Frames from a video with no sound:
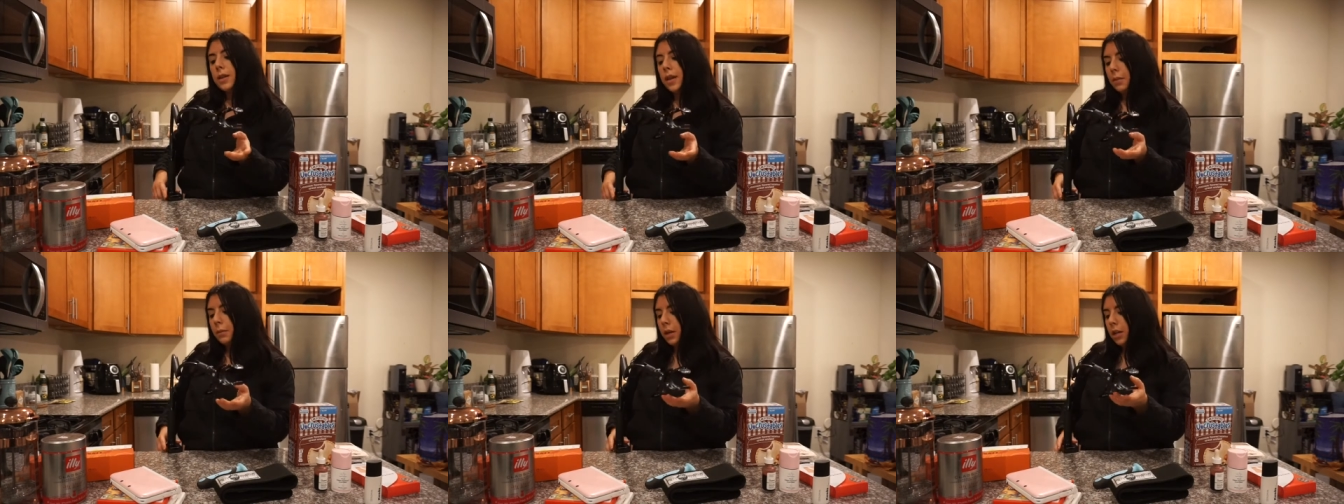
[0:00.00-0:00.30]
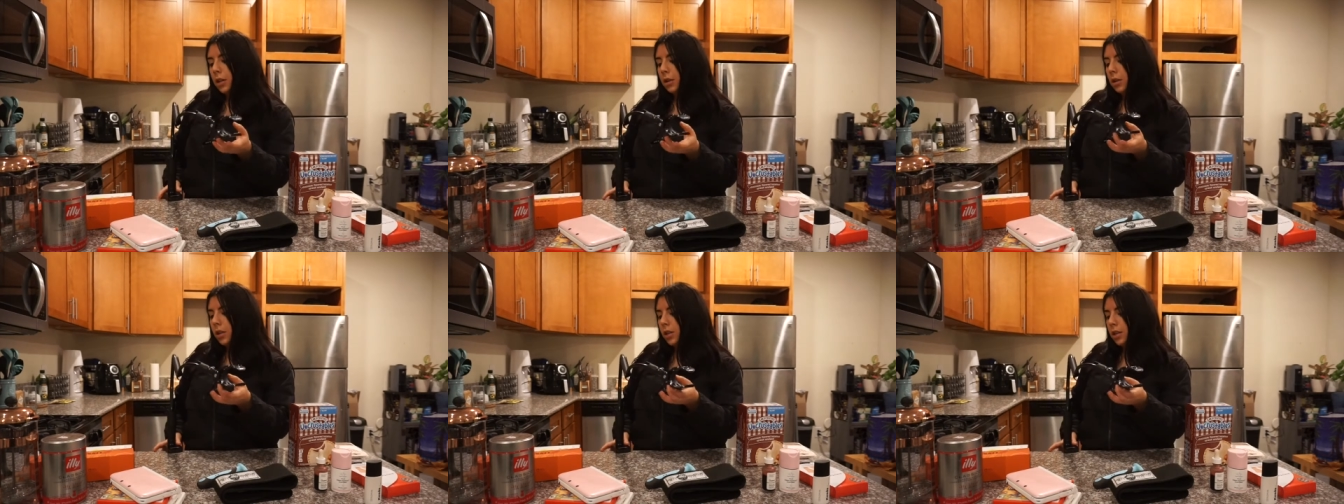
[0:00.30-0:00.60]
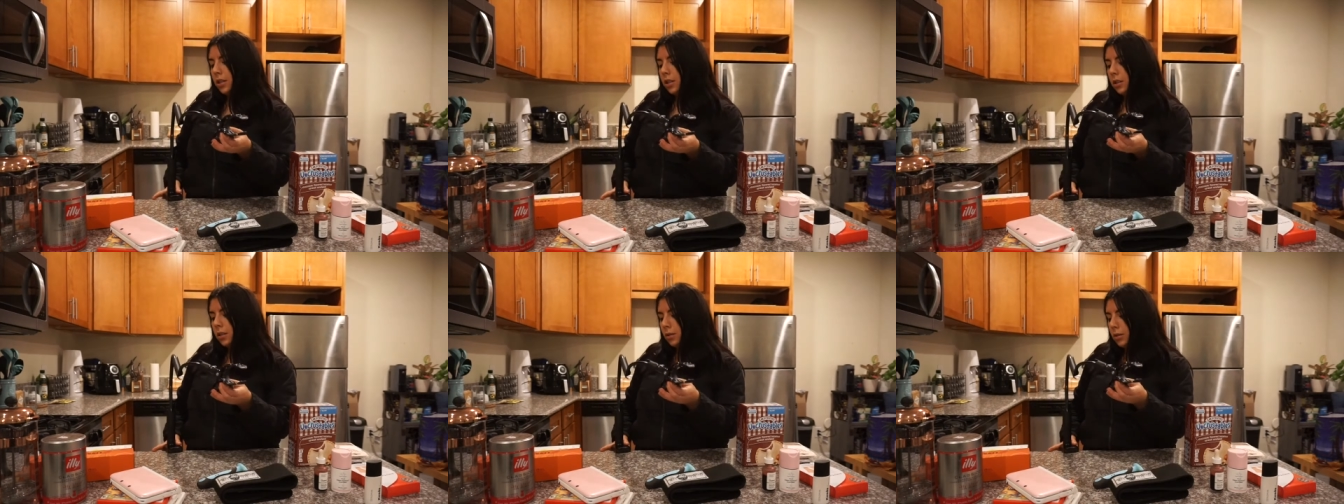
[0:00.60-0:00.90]
I mean, you could
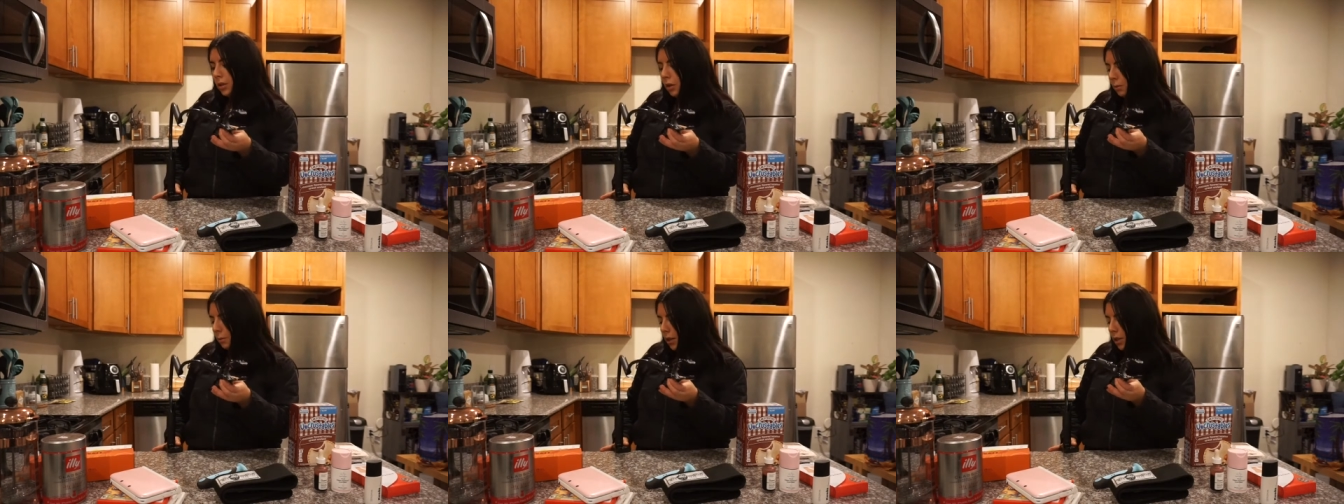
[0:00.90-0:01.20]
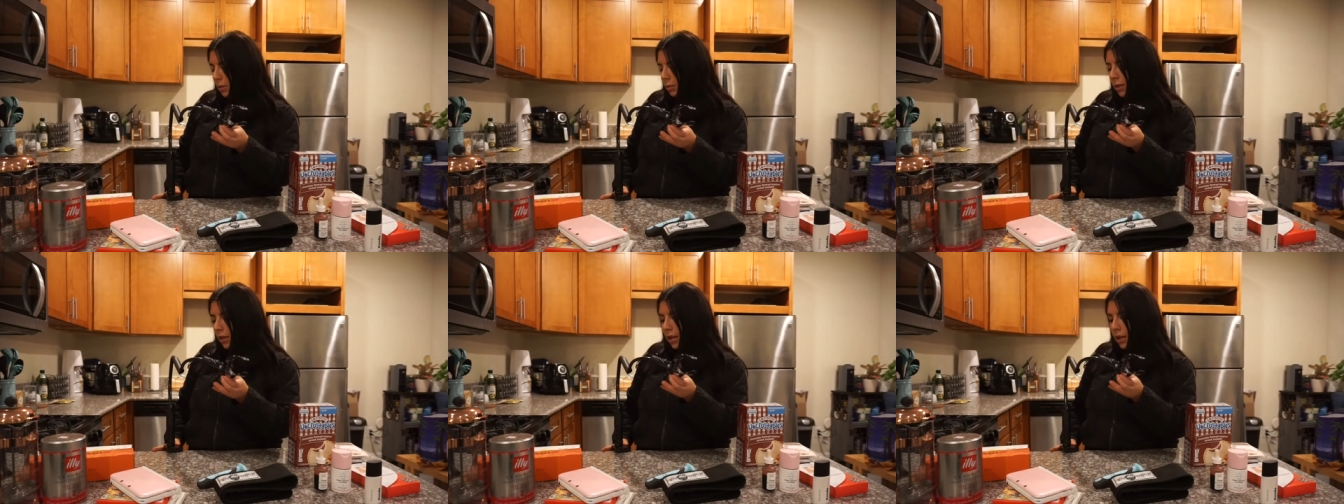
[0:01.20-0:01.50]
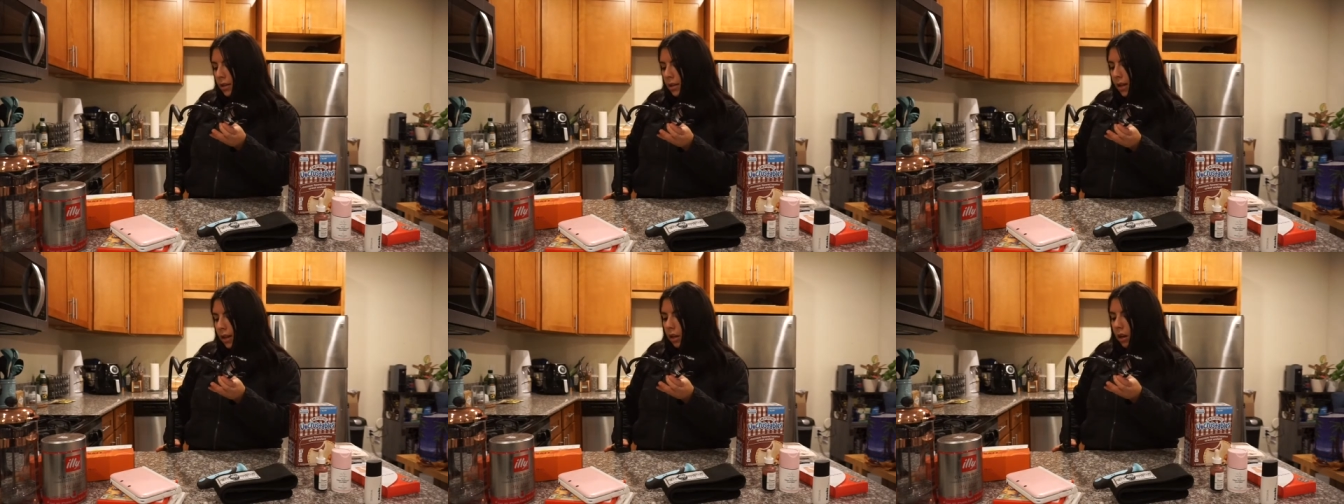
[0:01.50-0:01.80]
just do so much with
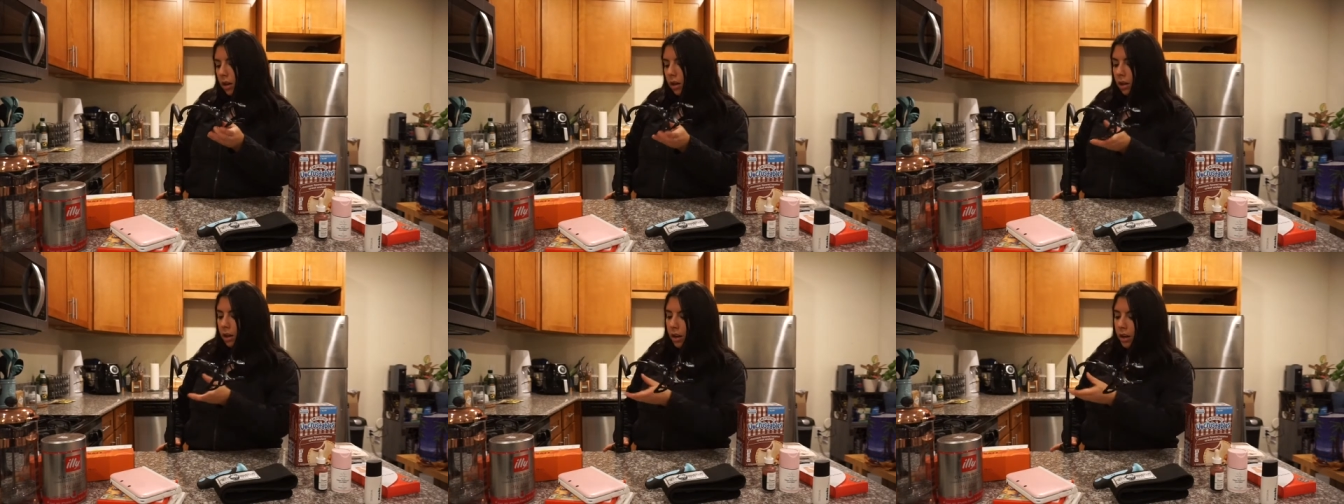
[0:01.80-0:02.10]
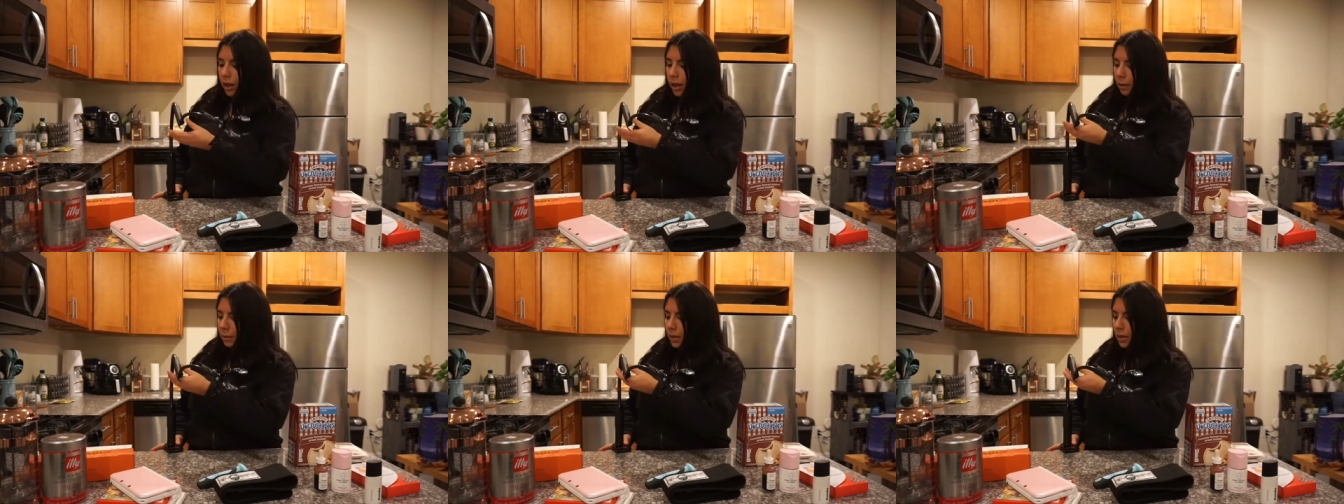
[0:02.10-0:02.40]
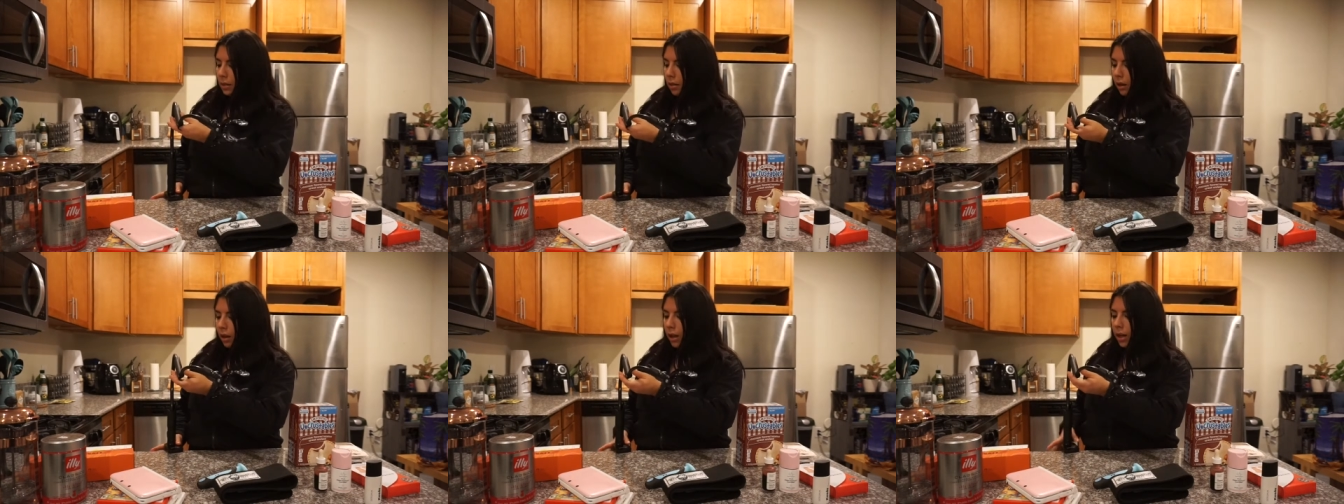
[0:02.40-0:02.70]
this. I got it on
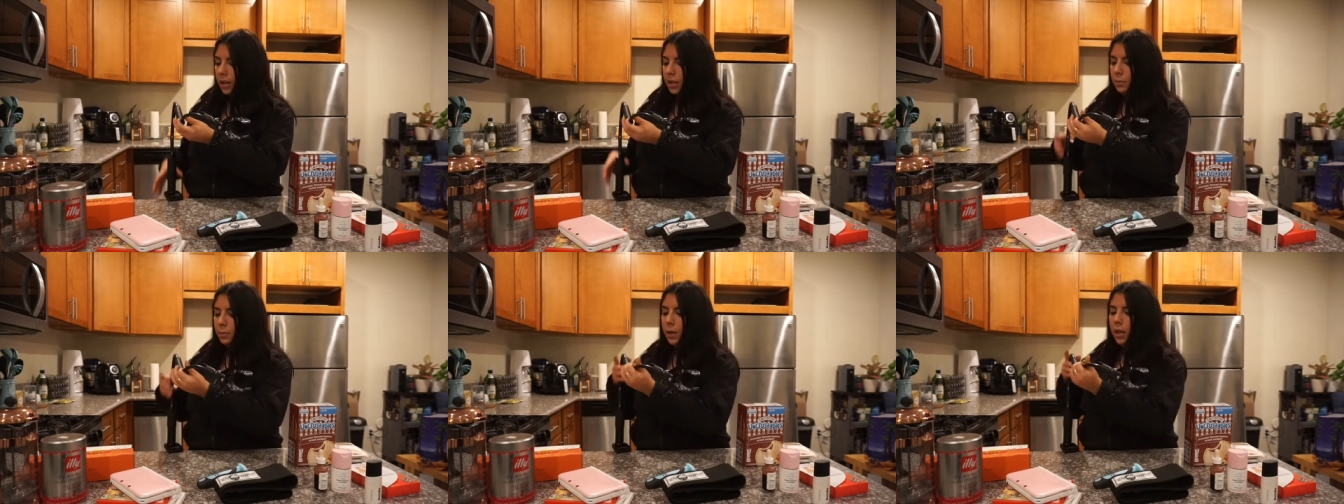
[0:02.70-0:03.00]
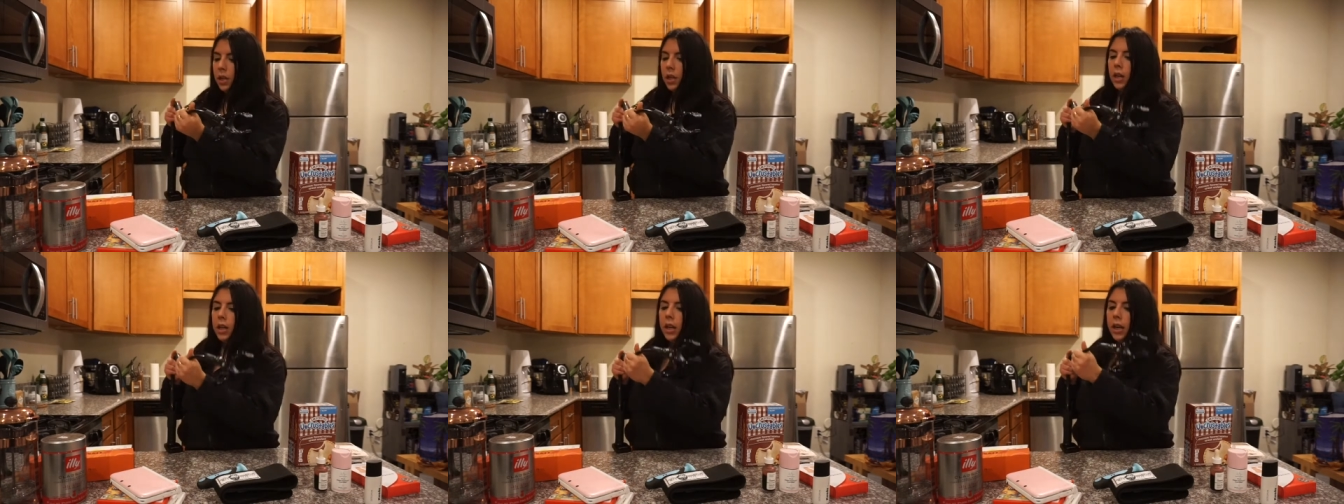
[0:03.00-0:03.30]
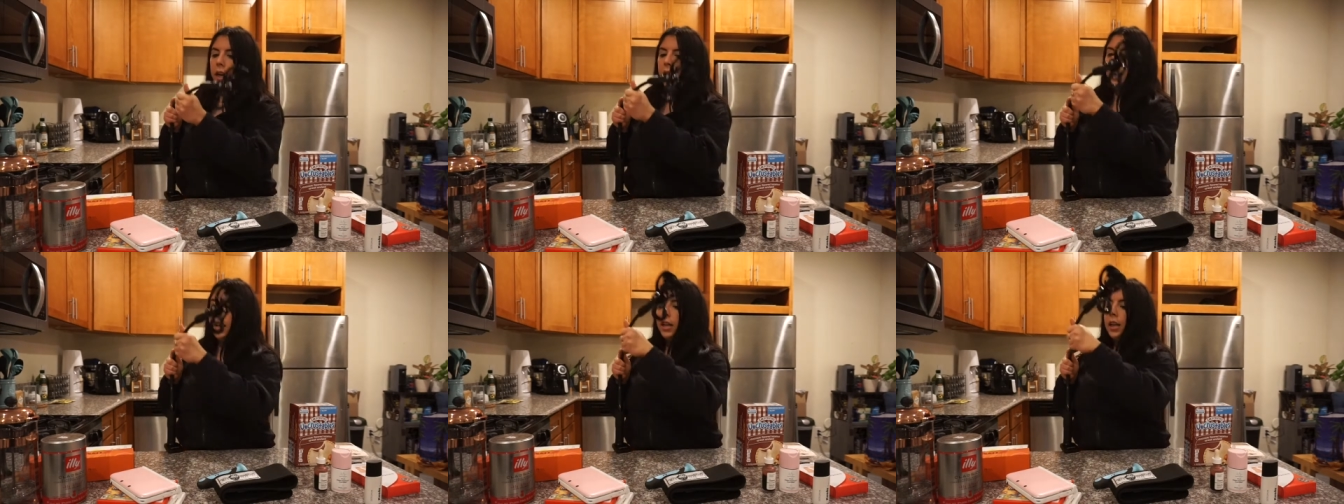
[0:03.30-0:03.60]
Amazon. It's been
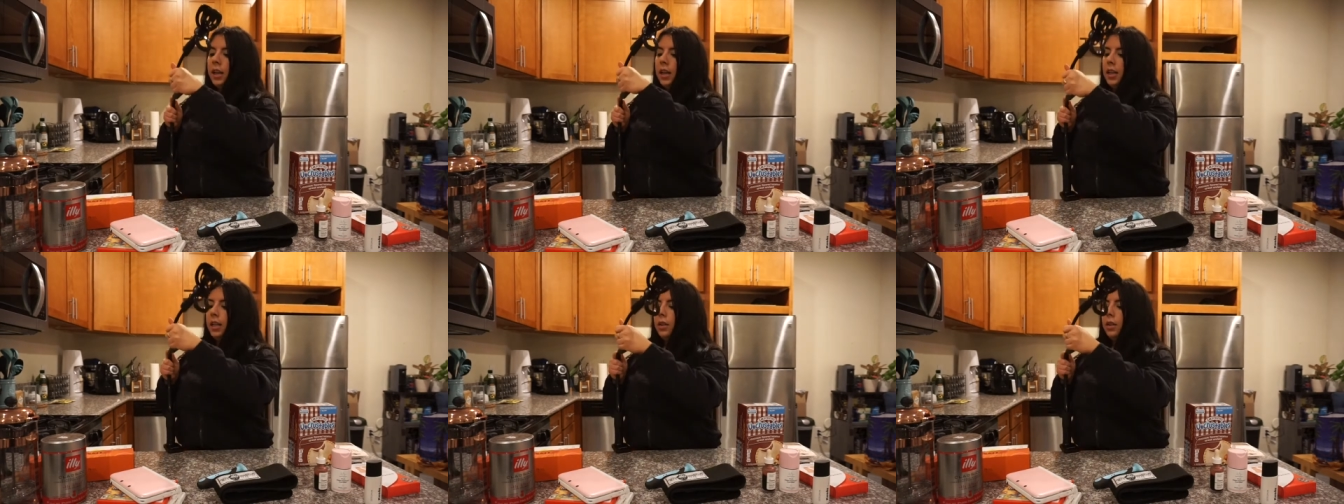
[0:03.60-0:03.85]
great.